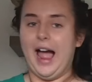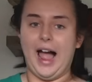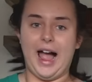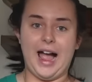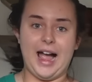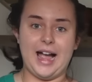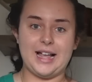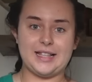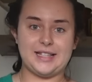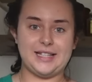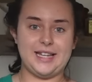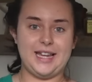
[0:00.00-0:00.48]

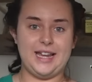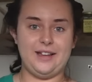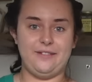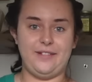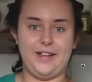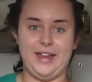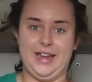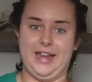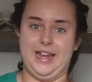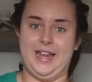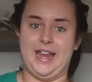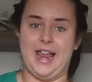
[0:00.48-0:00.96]
our
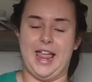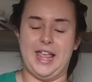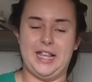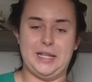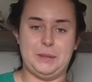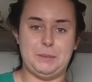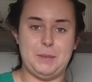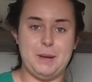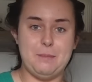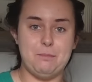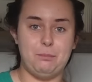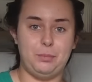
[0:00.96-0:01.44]
TV
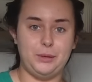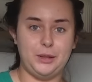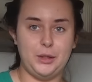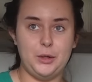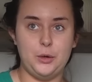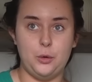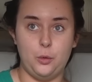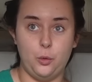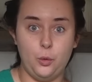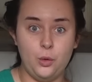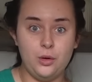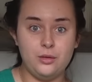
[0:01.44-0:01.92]
has been
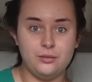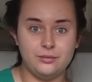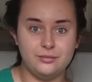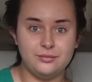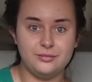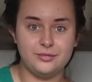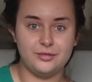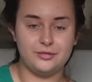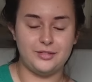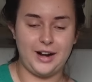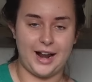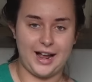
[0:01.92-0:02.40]
blue,
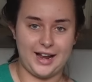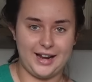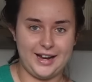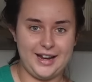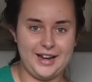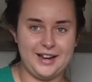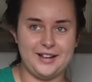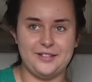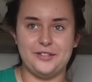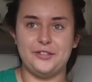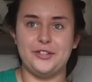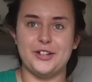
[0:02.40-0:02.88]

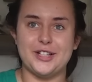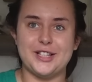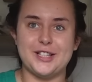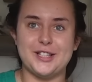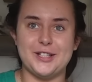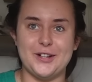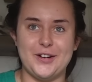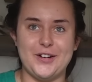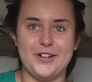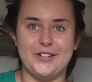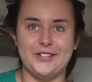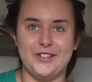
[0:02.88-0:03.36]
right, for
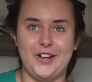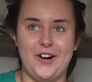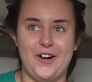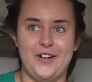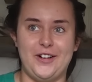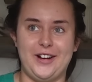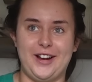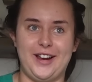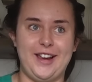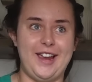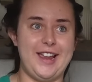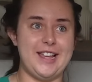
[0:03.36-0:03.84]
so
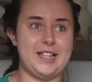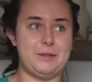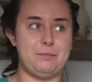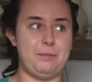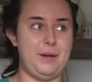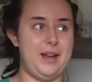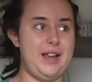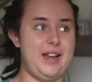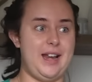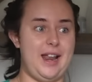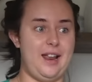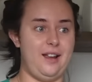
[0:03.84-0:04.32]
long. It's
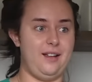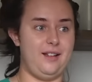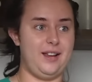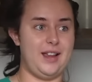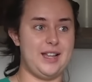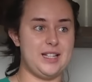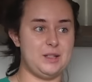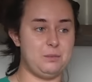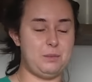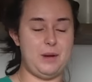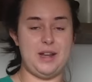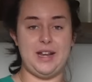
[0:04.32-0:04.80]
been
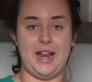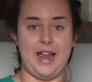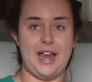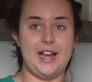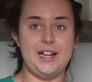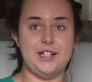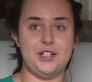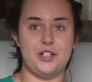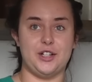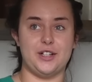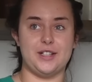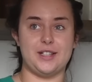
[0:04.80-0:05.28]

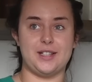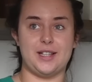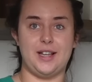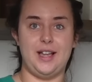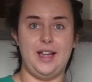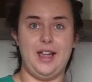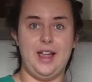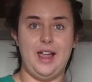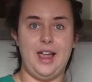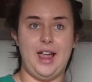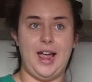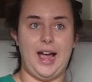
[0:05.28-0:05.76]
ages.
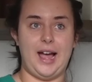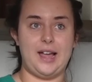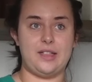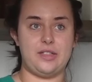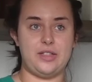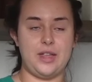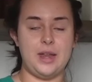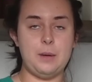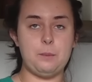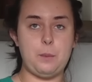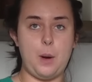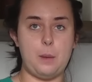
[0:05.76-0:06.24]
I
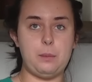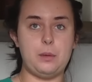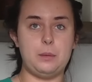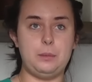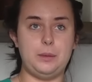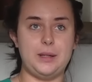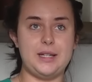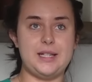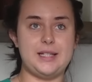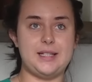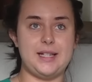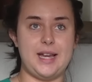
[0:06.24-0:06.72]
think
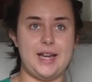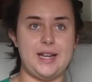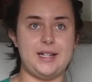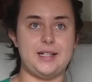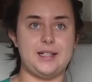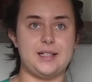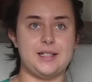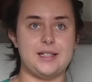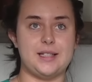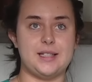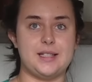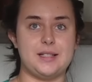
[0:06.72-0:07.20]
probably
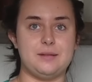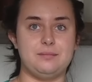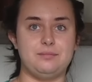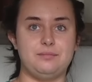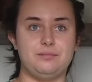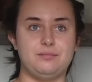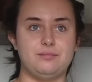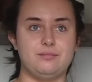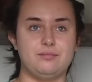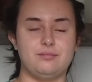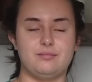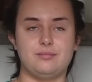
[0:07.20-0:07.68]
since
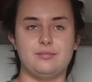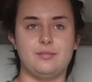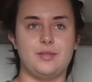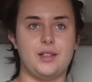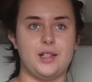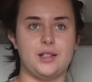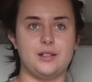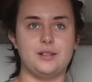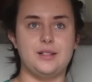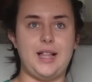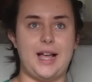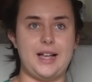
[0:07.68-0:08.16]

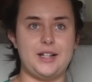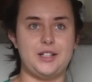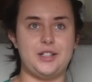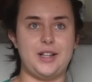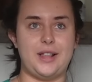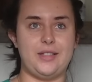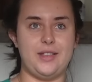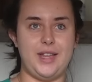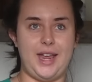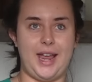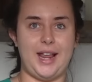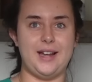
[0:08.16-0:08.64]

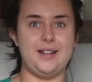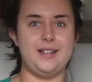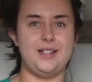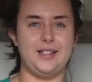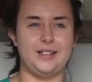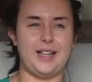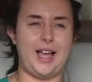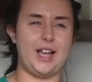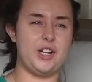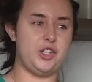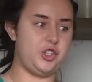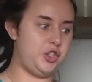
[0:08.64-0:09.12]
the end of
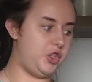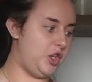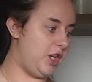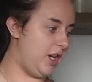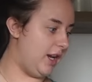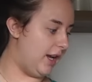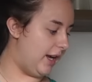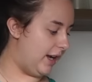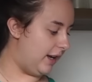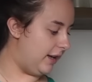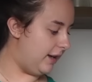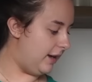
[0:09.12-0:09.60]
last
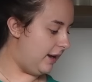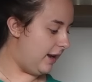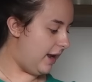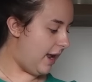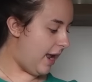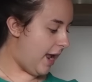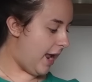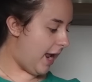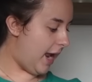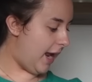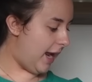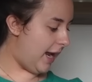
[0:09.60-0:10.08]
year
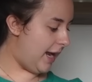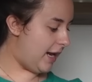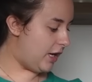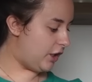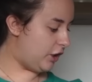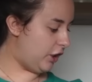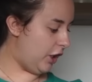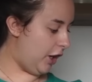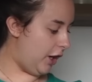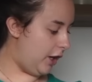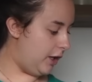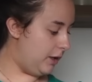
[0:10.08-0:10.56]
it
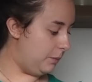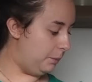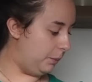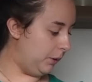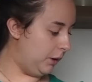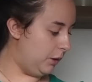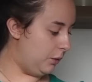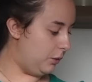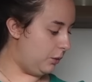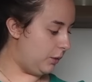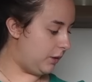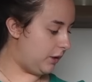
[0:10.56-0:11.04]
turned
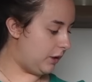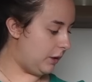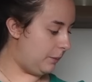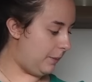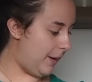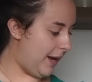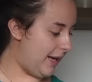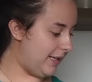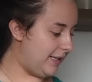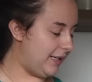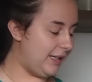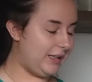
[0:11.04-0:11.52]
blue. So
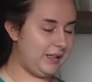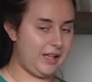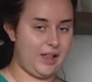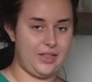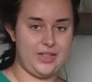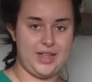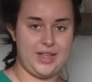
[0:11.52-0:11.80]
basically